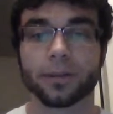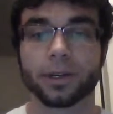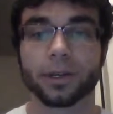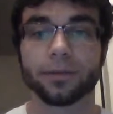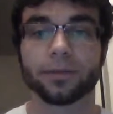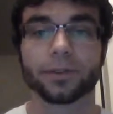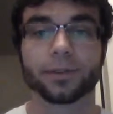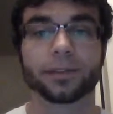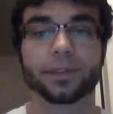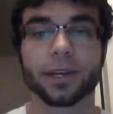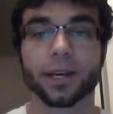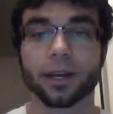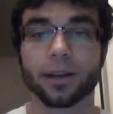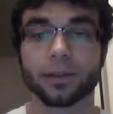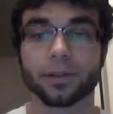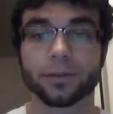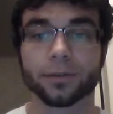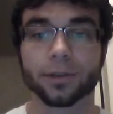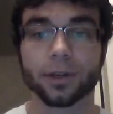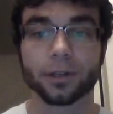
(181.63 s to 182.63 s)
the different
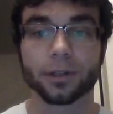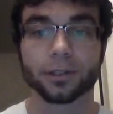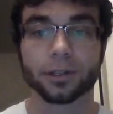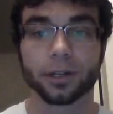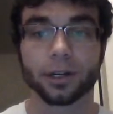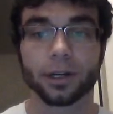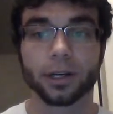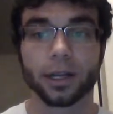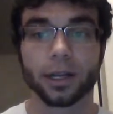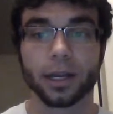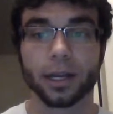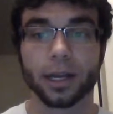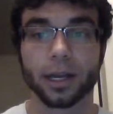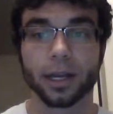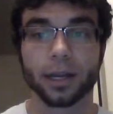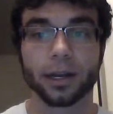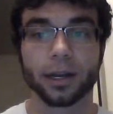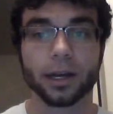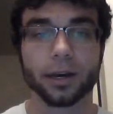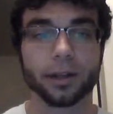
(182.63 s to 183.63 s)
styles of culture
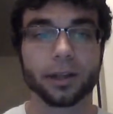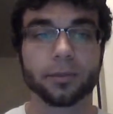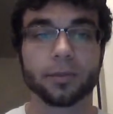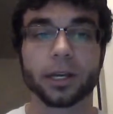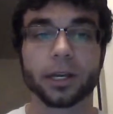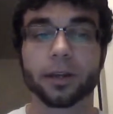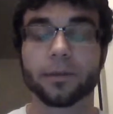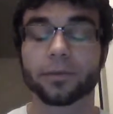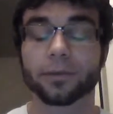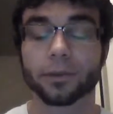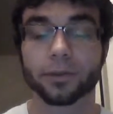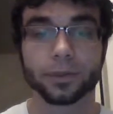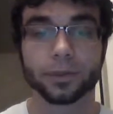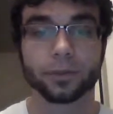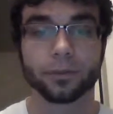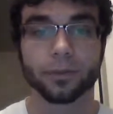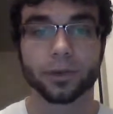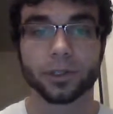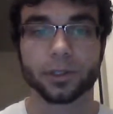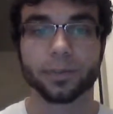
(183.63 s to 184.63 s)
and how they may
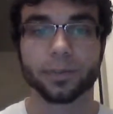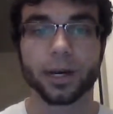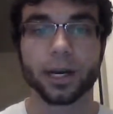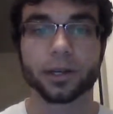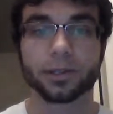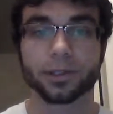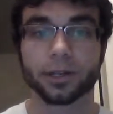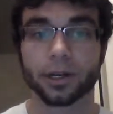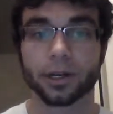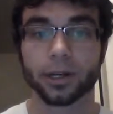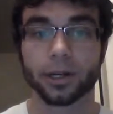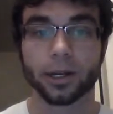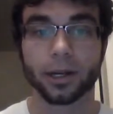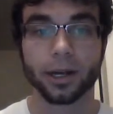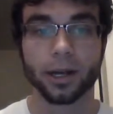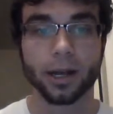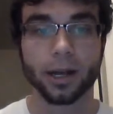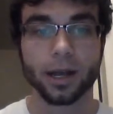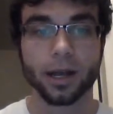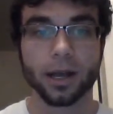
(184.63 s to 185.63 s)
influence one's posture.
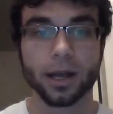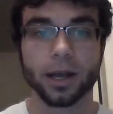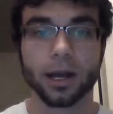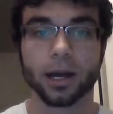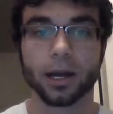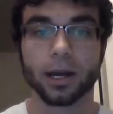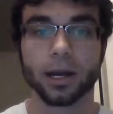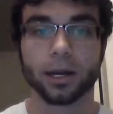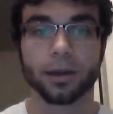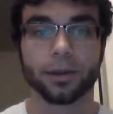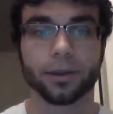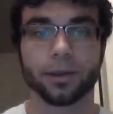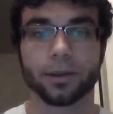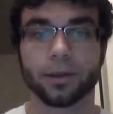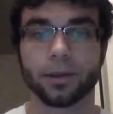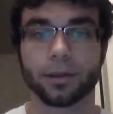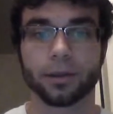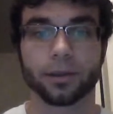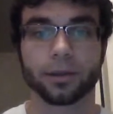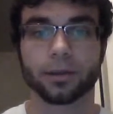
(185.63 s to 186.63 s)

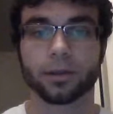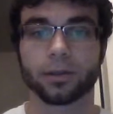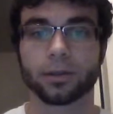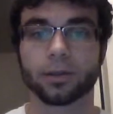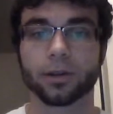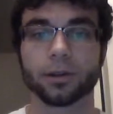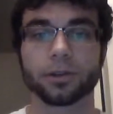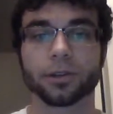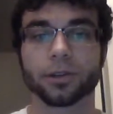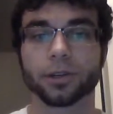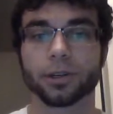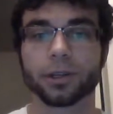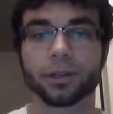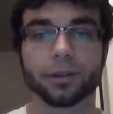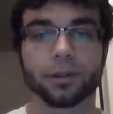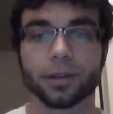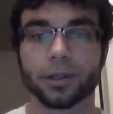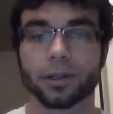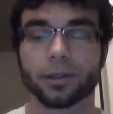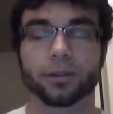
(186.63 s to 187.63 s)
The culture,
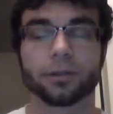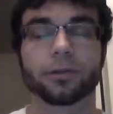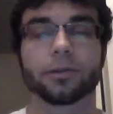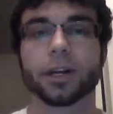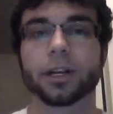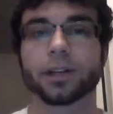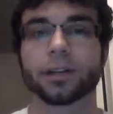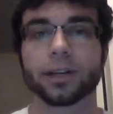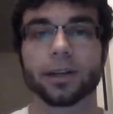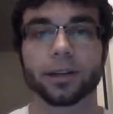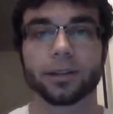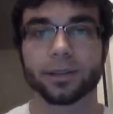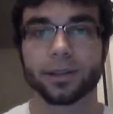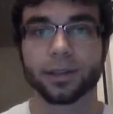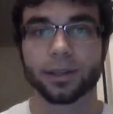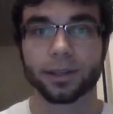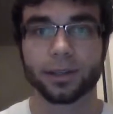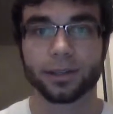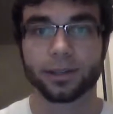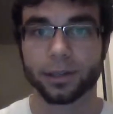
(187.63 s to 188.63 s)
it'll create
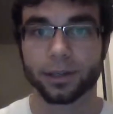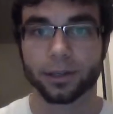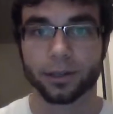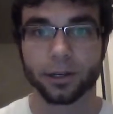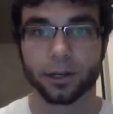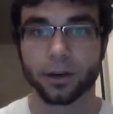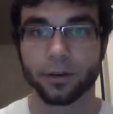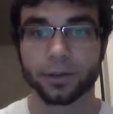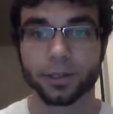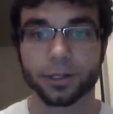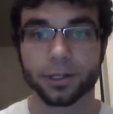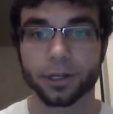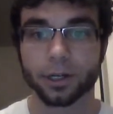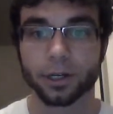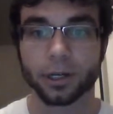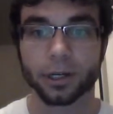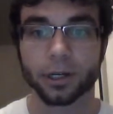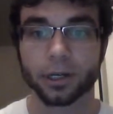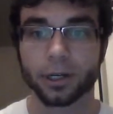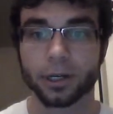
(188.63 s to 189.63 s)
tendencies in the
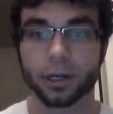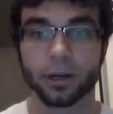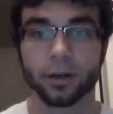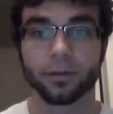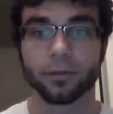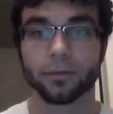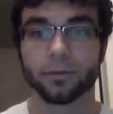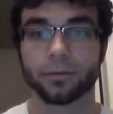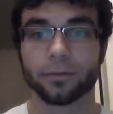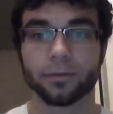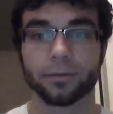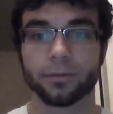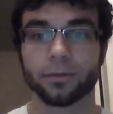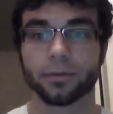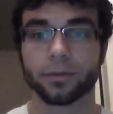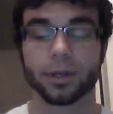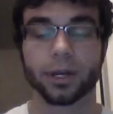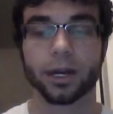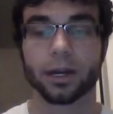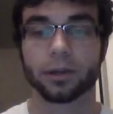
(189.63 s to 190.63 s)
curvature of,
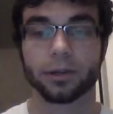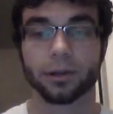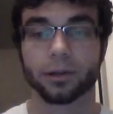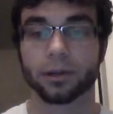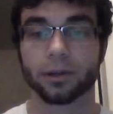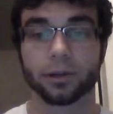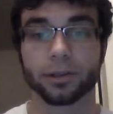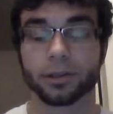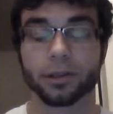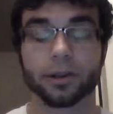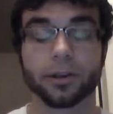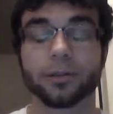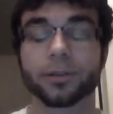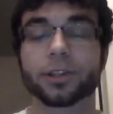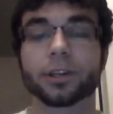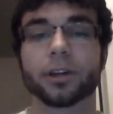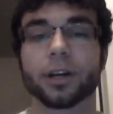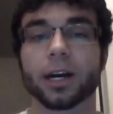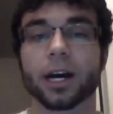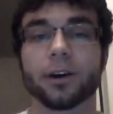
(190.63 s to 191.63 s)
or the
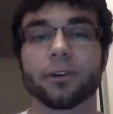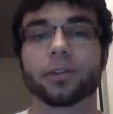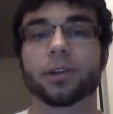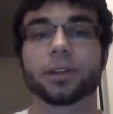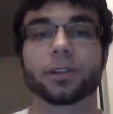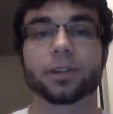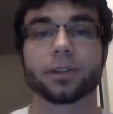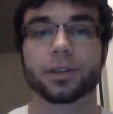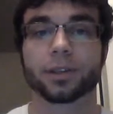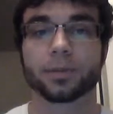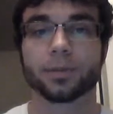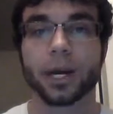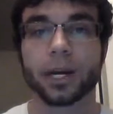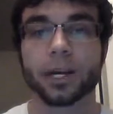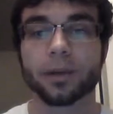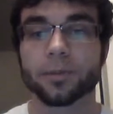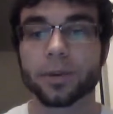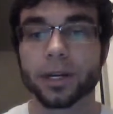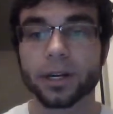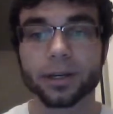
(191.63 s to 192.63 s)
curvature of how it is, the
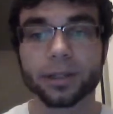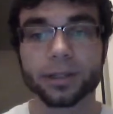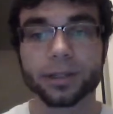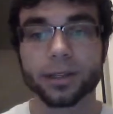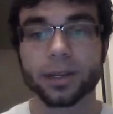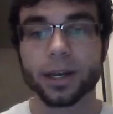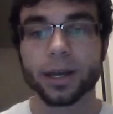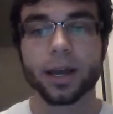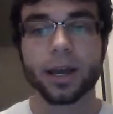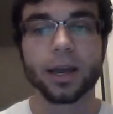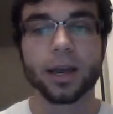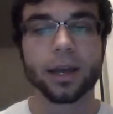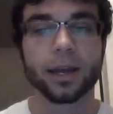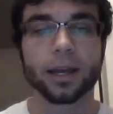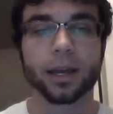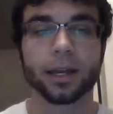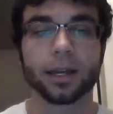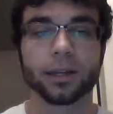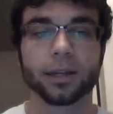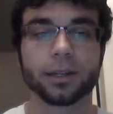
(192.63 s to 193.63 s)
spine appears.
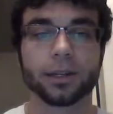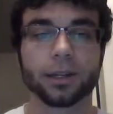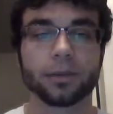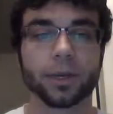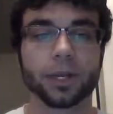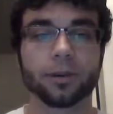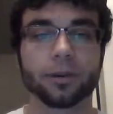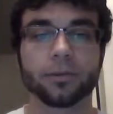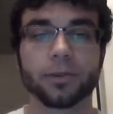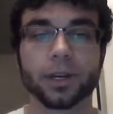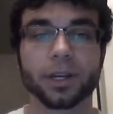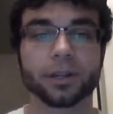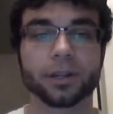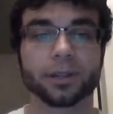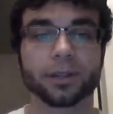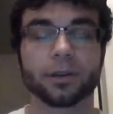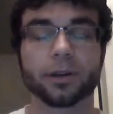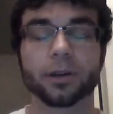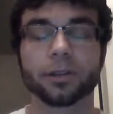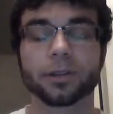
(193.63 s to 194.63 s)
And in many
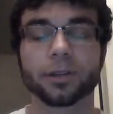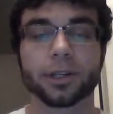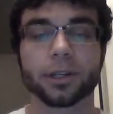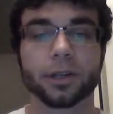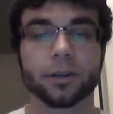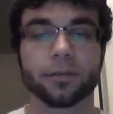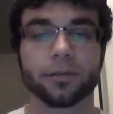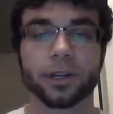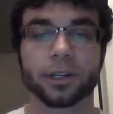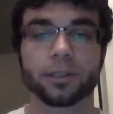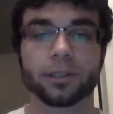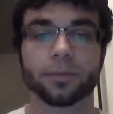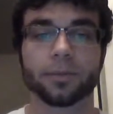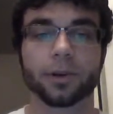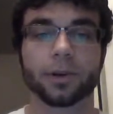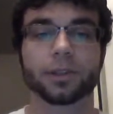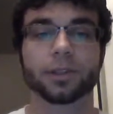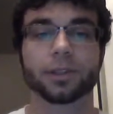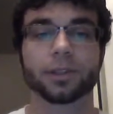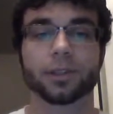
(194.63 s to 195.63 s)
ways, culture can affect a
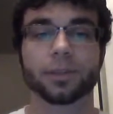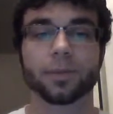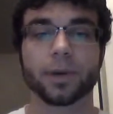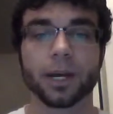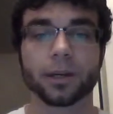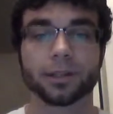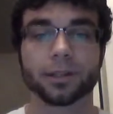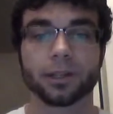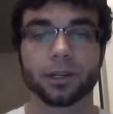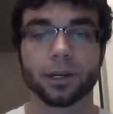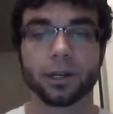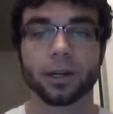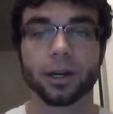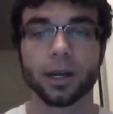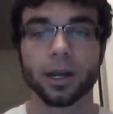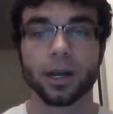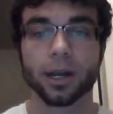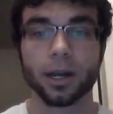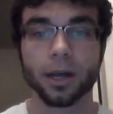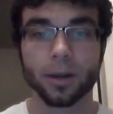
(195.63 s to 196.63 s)
person's posture.
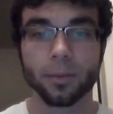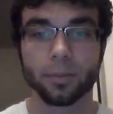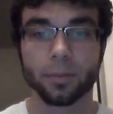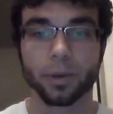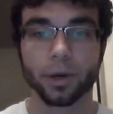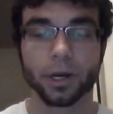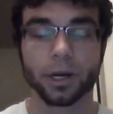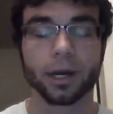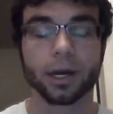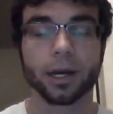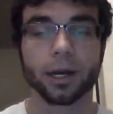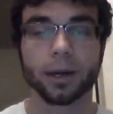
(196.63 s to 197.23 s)
But